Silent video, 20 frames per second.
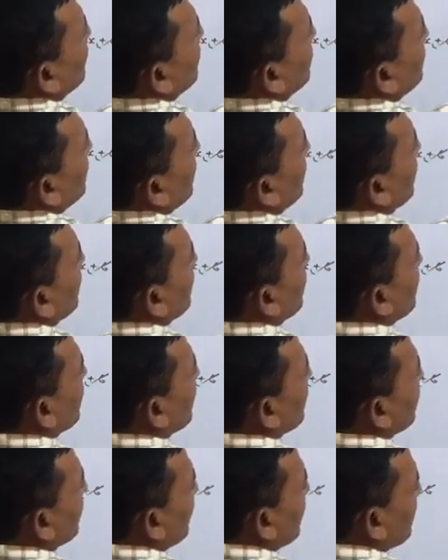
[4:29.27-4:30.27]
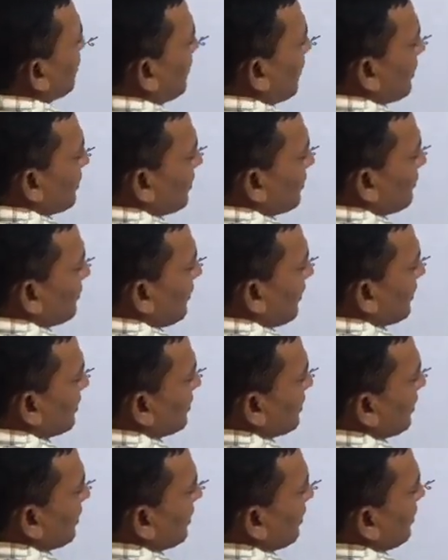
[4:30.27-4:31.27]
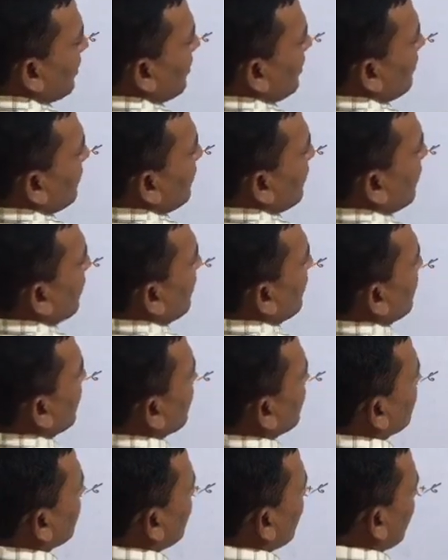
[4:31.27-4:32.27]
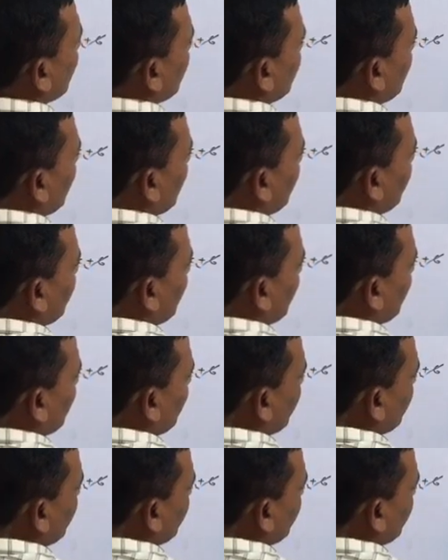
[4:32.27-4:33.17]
to b defined by this function, we have got x here. Therefore